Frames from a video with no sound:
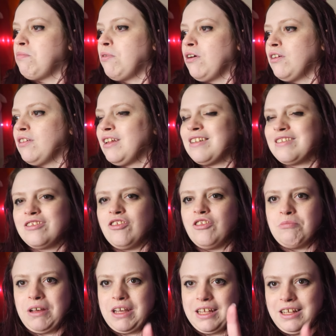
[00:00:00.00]
But that's not
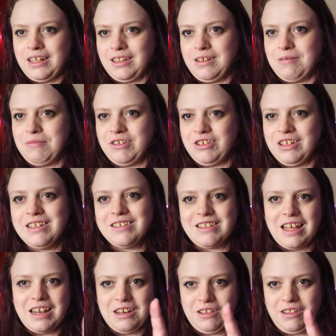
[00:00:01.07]
the beginning of the admission, that's
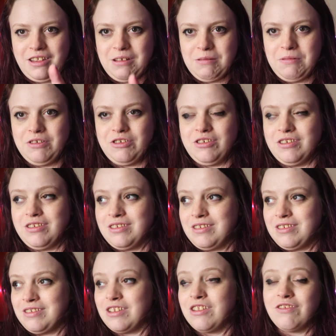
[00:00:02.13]
the end of the admission.
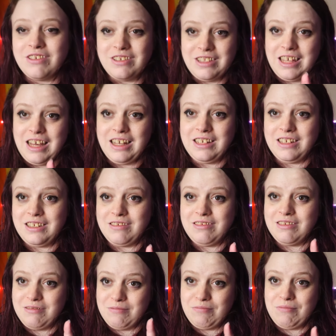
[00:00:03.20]
So there is that
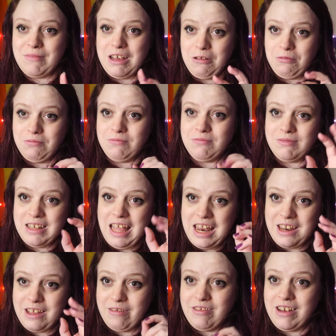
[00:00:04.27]

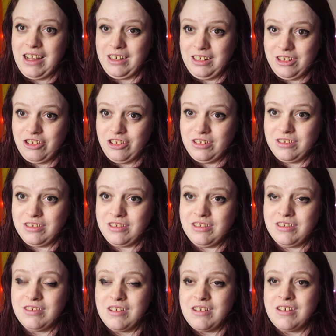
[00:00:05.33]

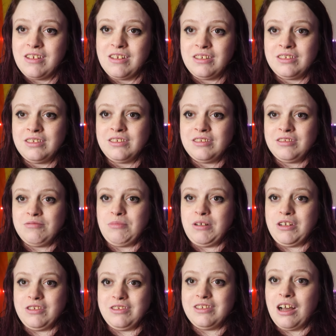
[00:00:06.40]
negligence.
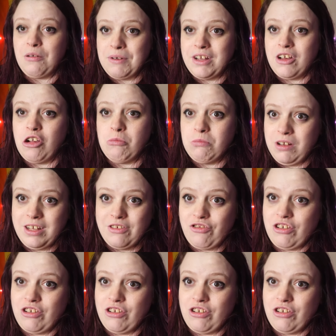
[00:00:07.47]
Because I went home and I